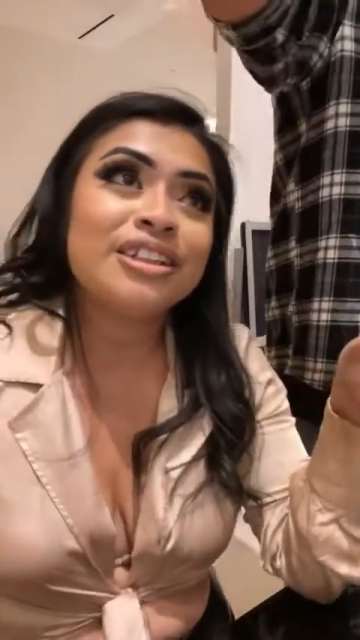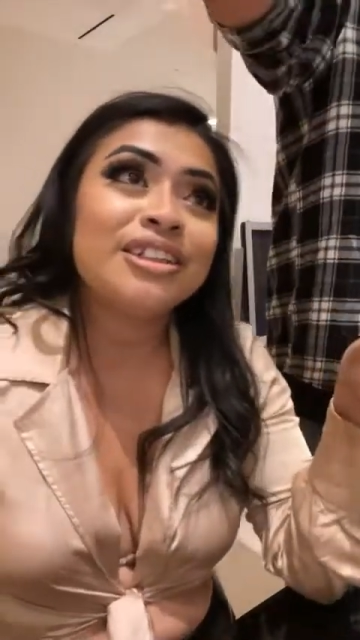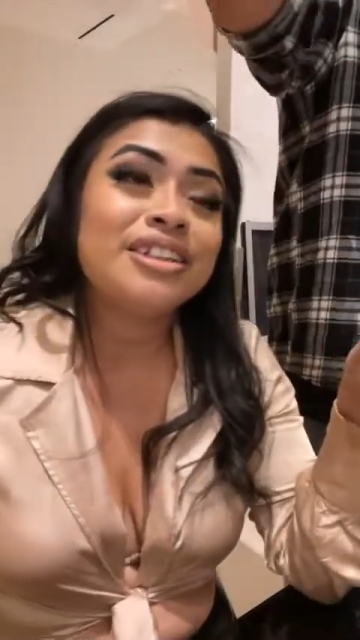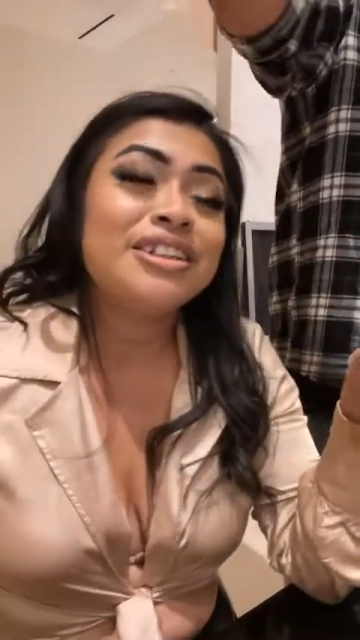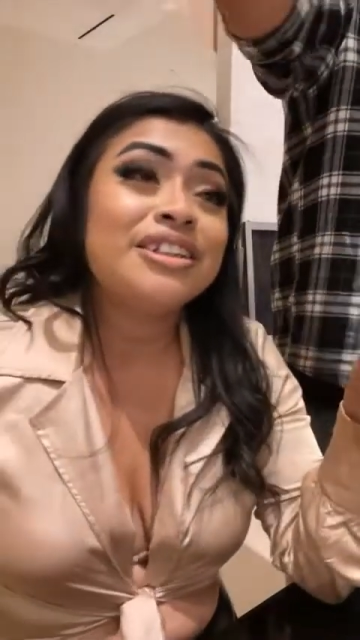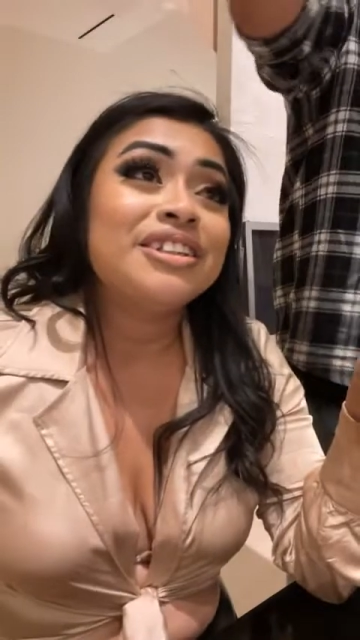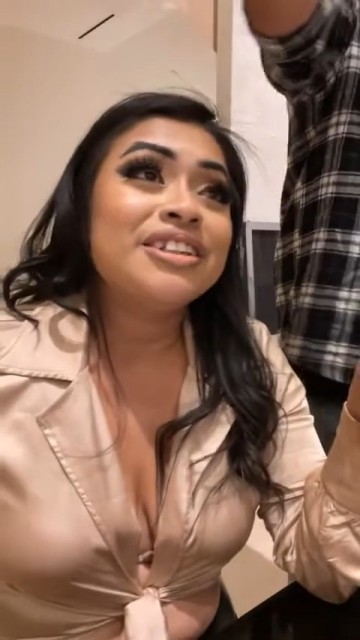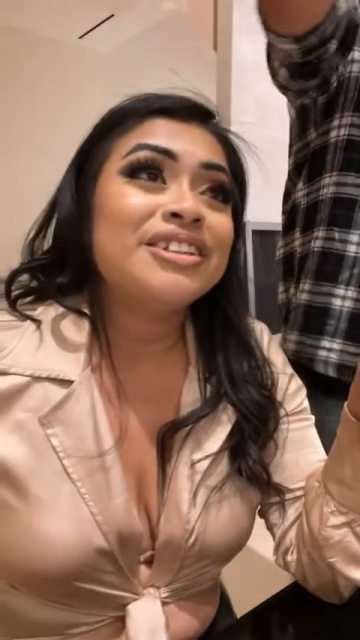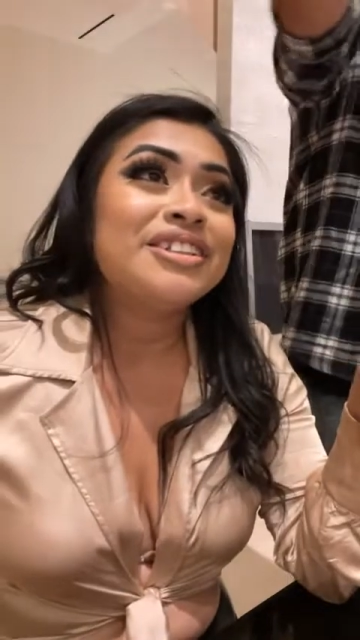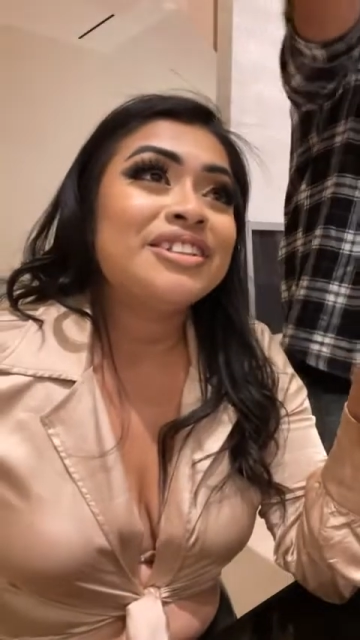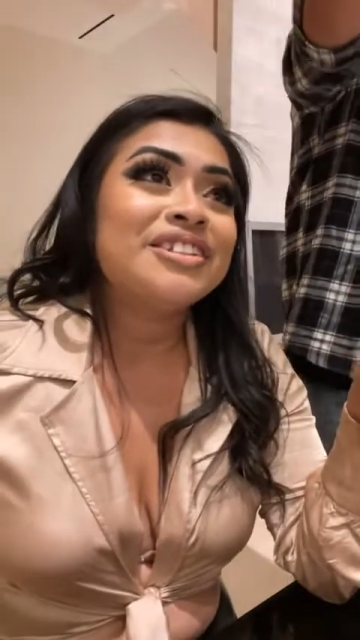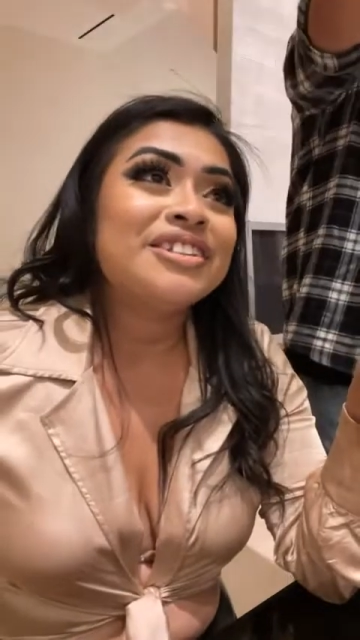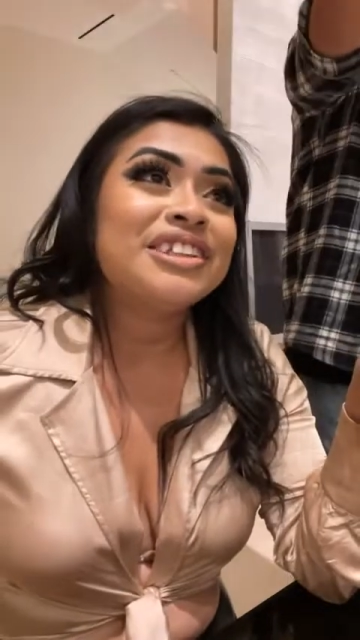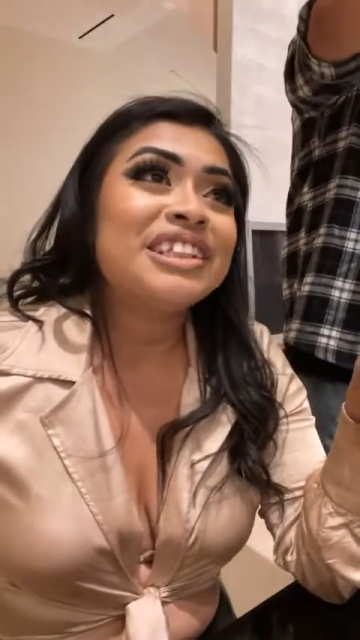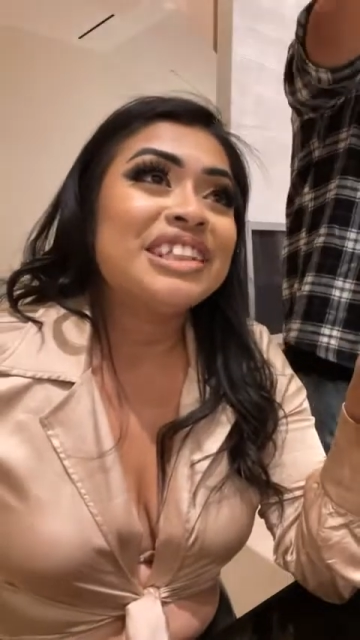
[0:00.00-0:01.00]
We're getting tattoos
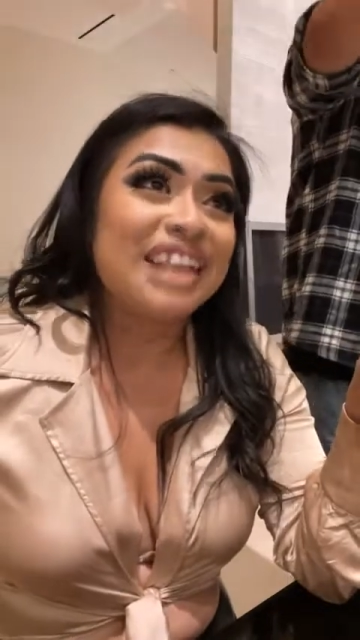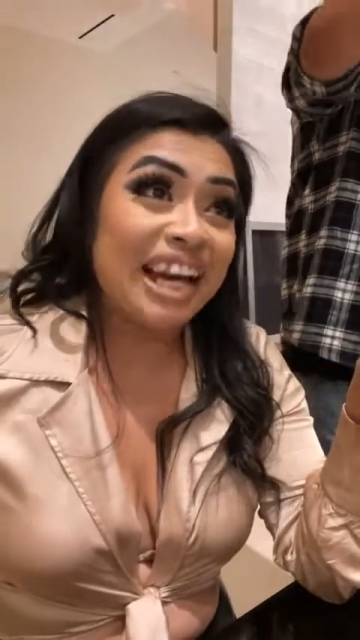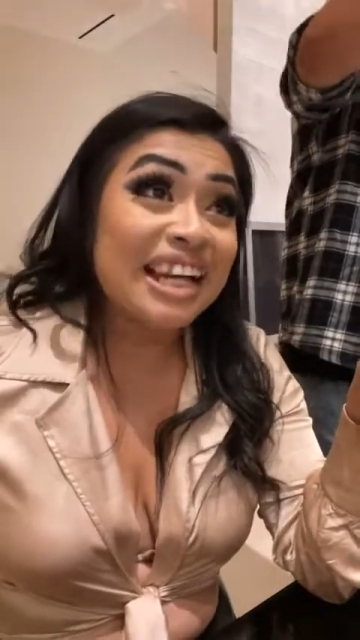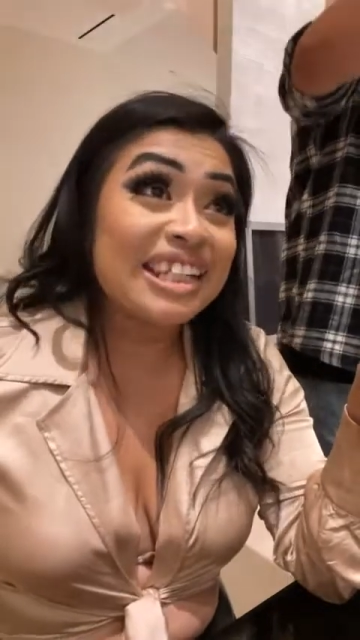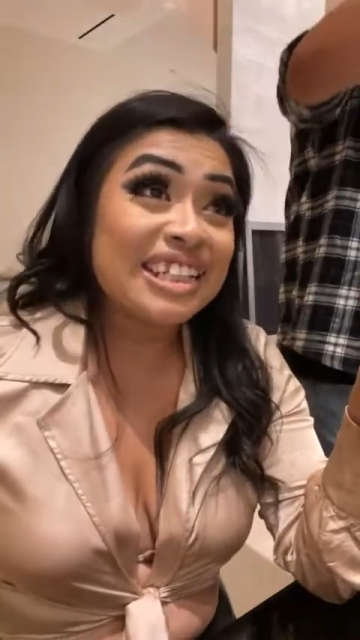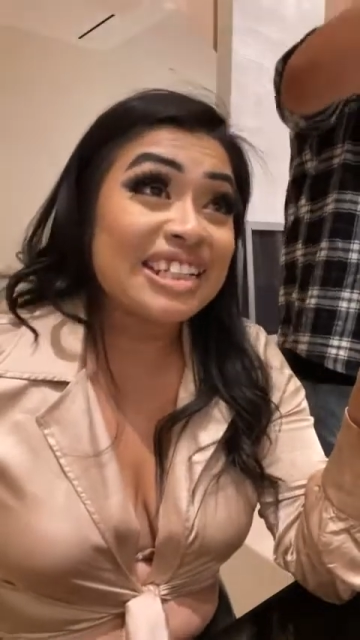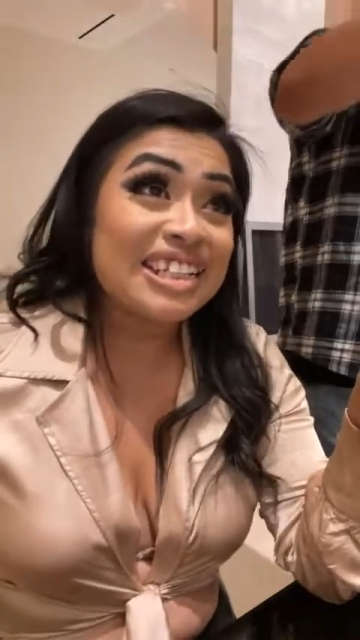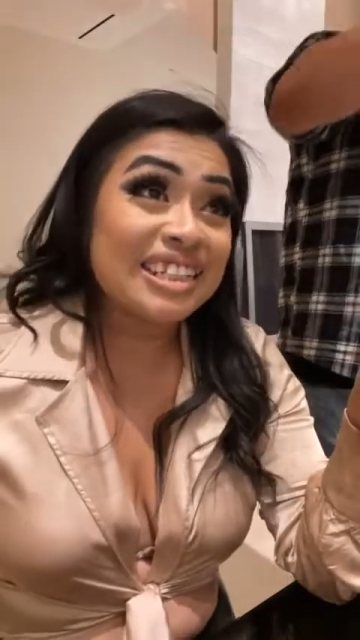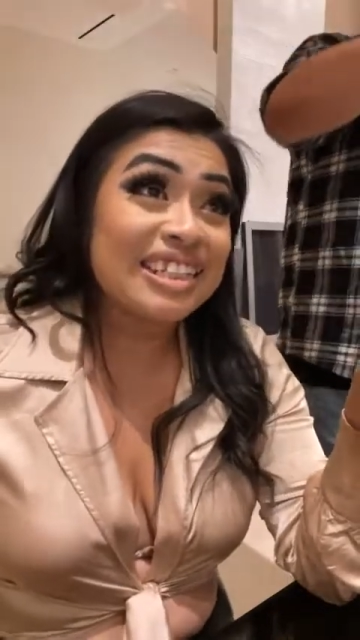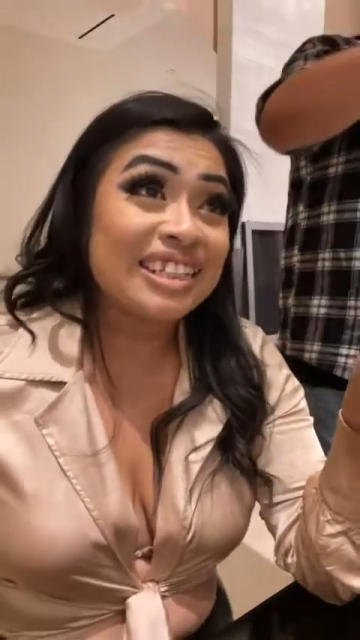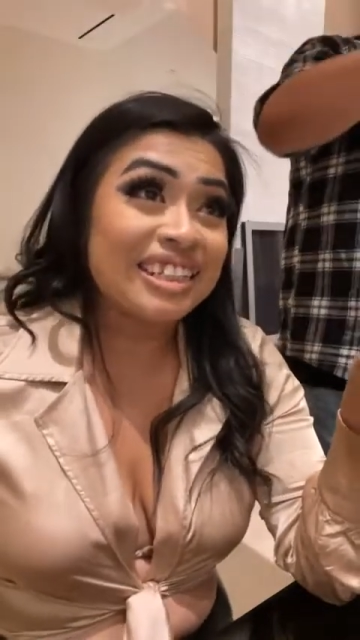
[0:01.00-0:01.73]
tomorrow. Yes.